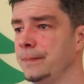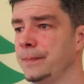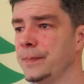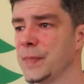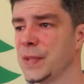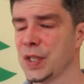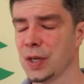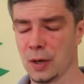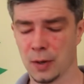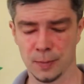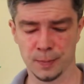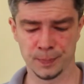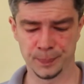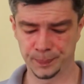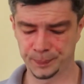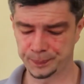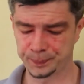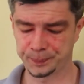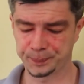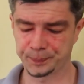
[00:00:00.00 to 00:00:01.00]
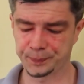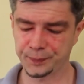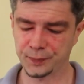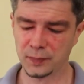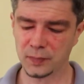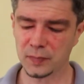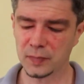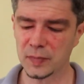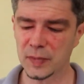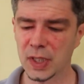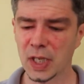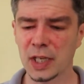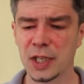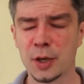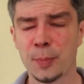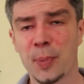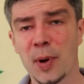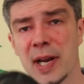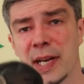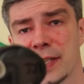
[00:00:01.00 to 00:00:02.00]
So
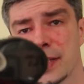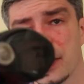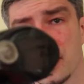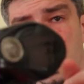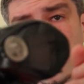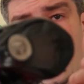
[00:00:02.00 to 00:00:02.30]
your brakes are the